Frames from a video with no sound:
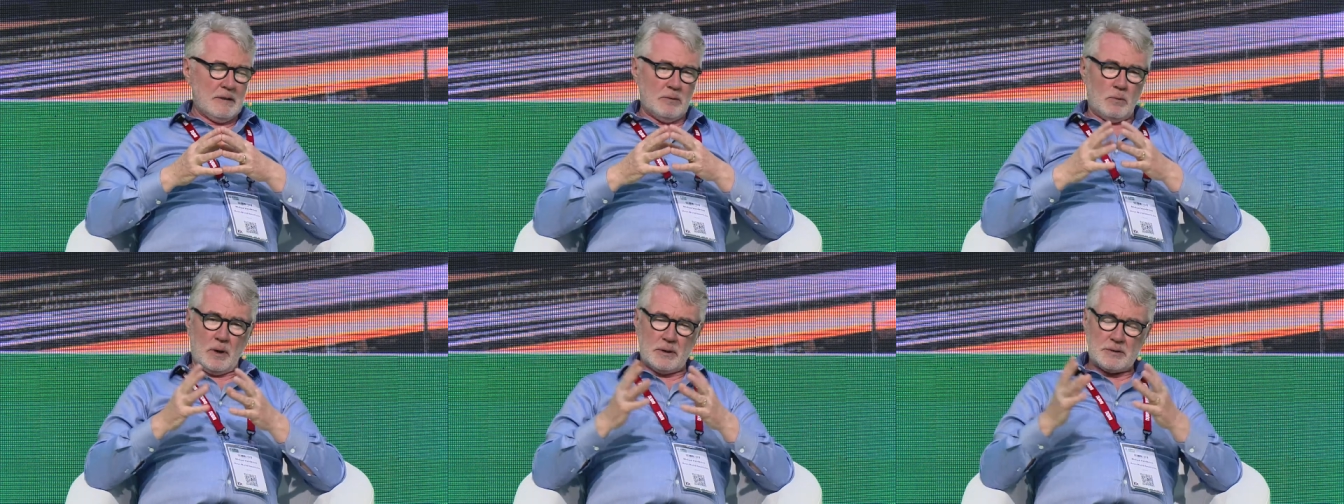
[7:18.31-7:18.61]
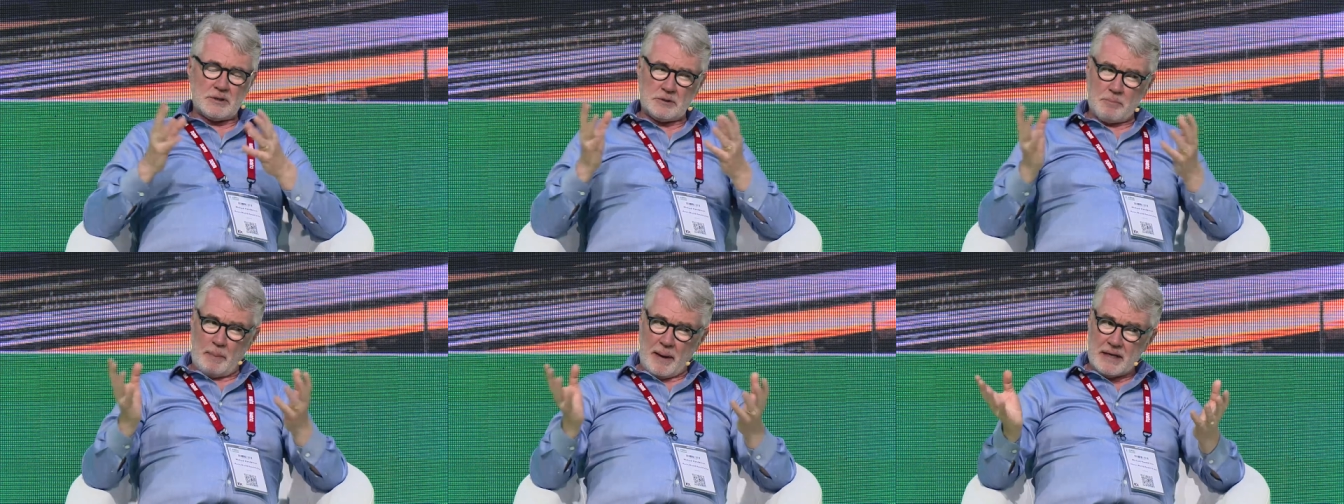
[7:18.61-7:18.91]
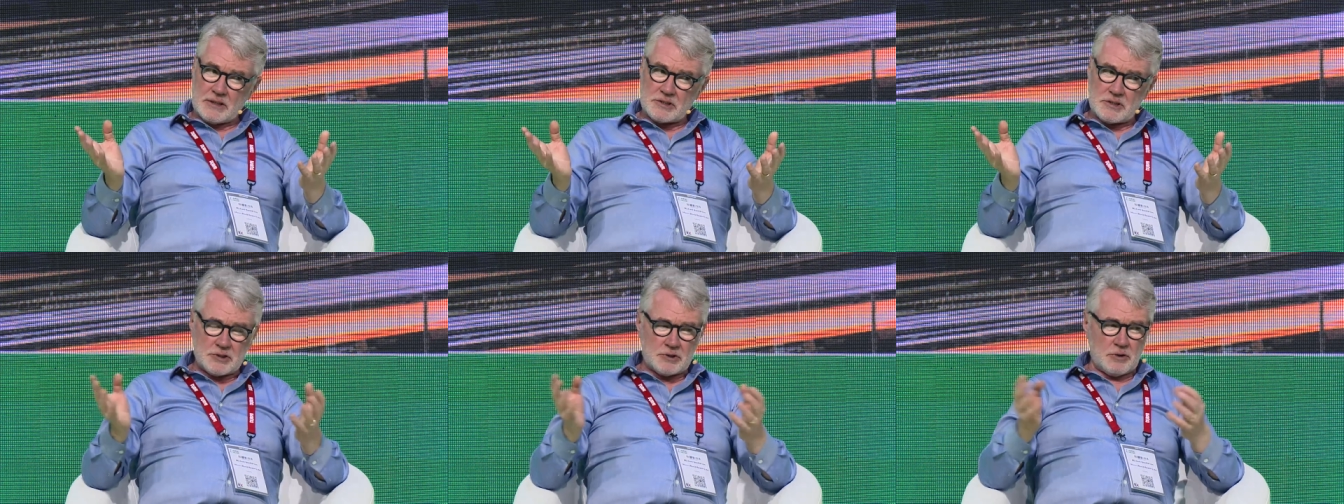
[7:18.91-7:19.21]
what
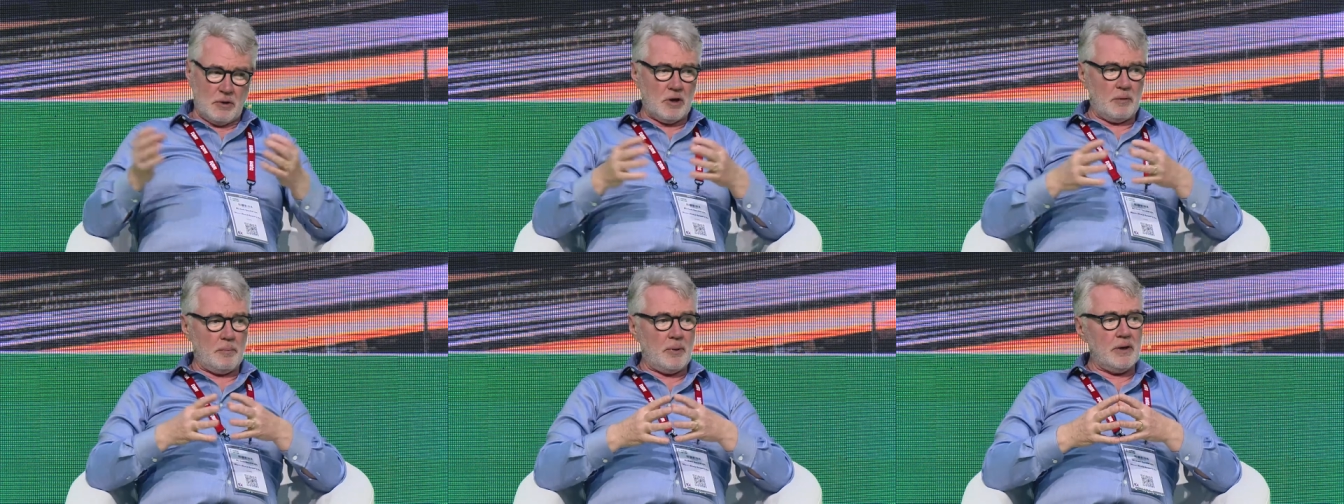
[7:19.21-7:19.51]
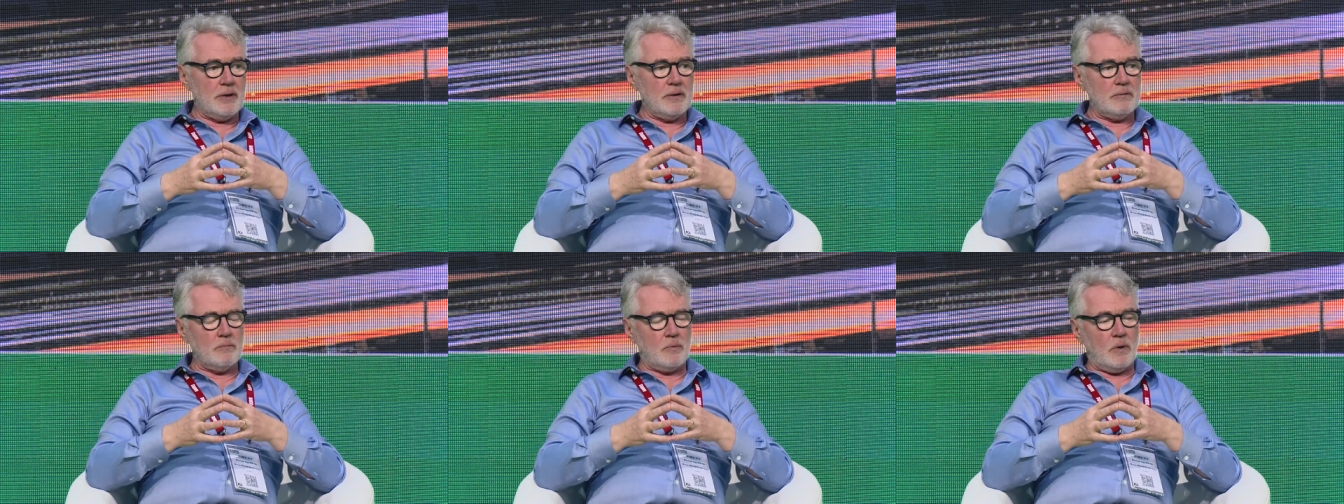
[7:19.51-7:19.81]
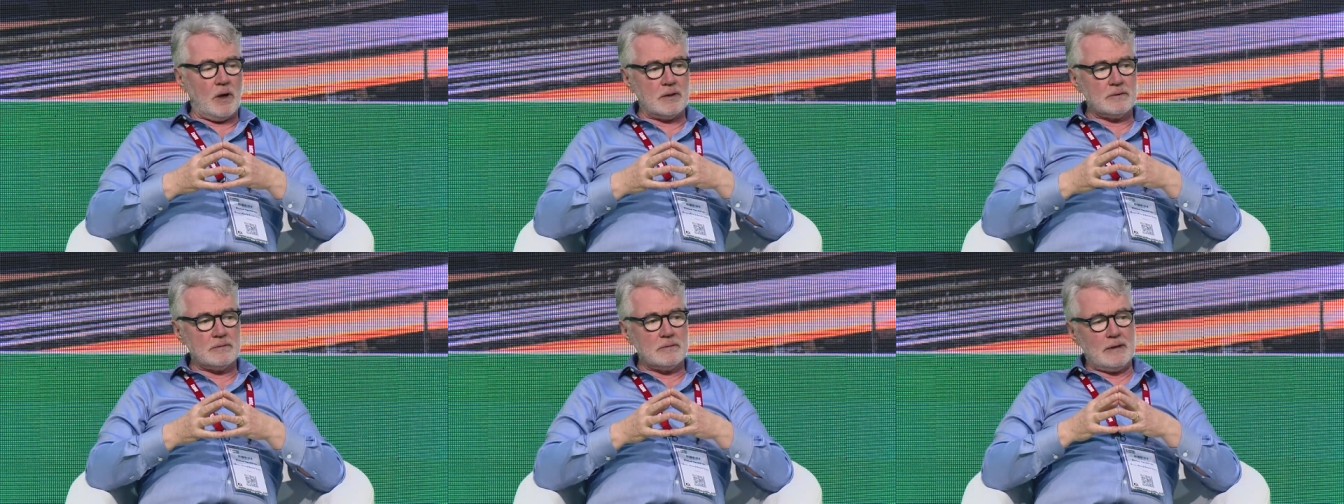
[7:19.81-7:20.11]
space is all about,
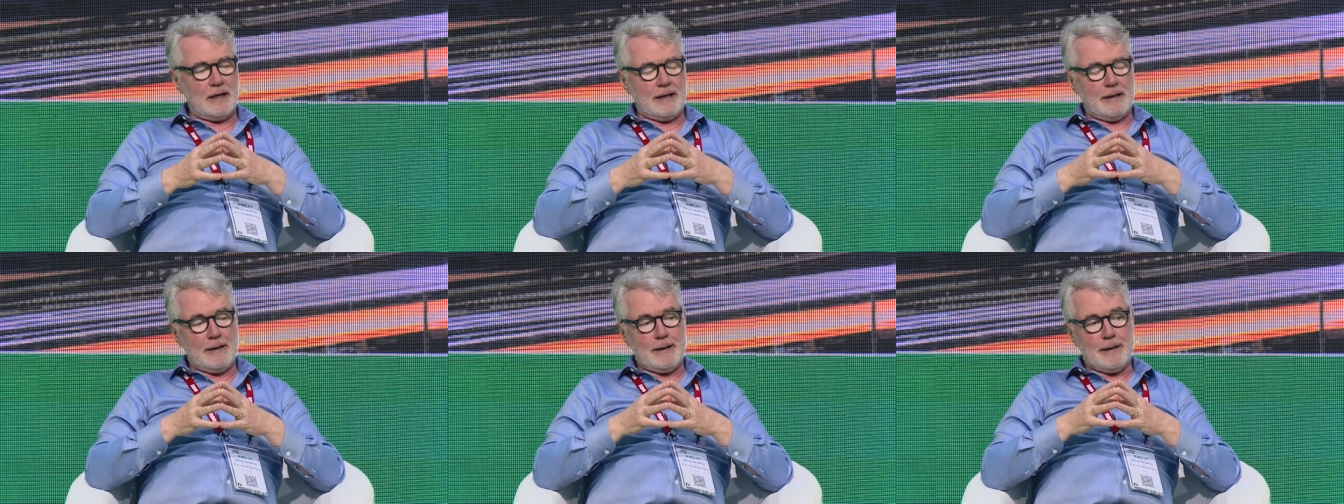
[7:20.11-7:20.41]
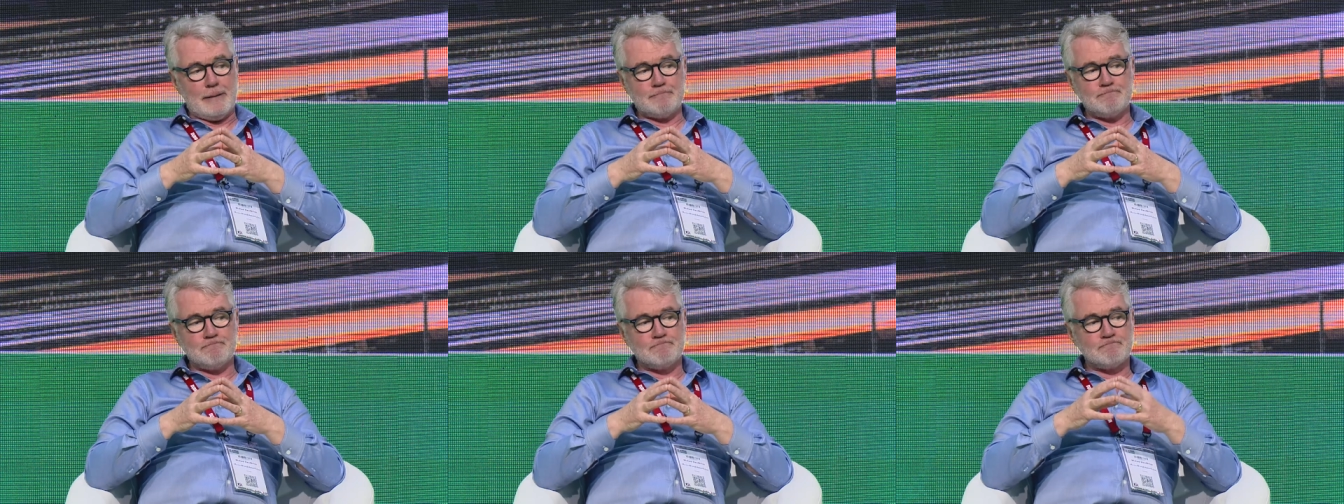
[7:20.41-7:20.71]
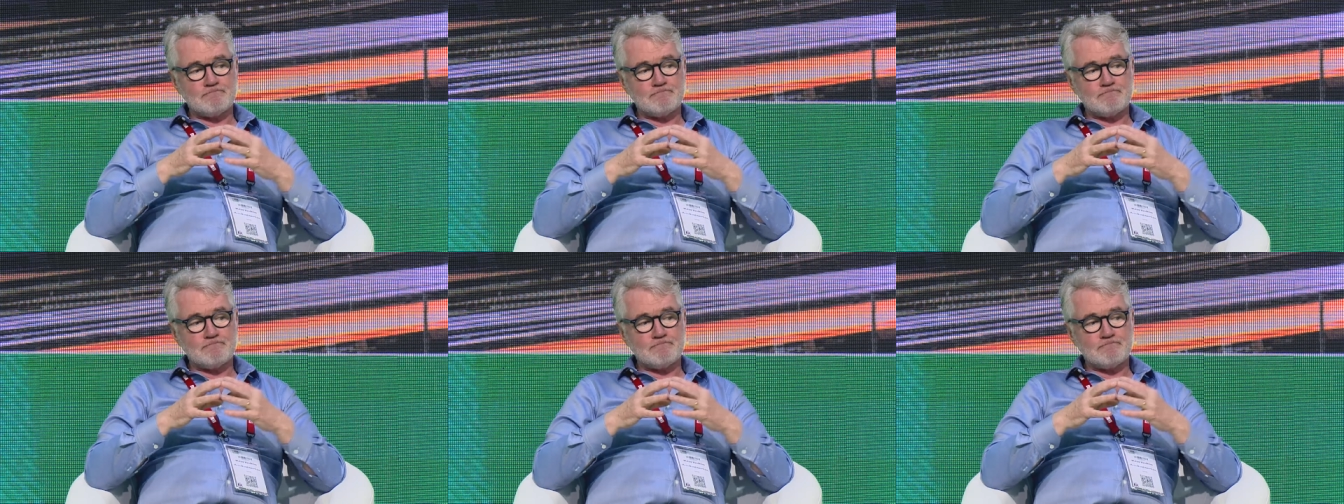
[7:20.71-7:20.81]
what um,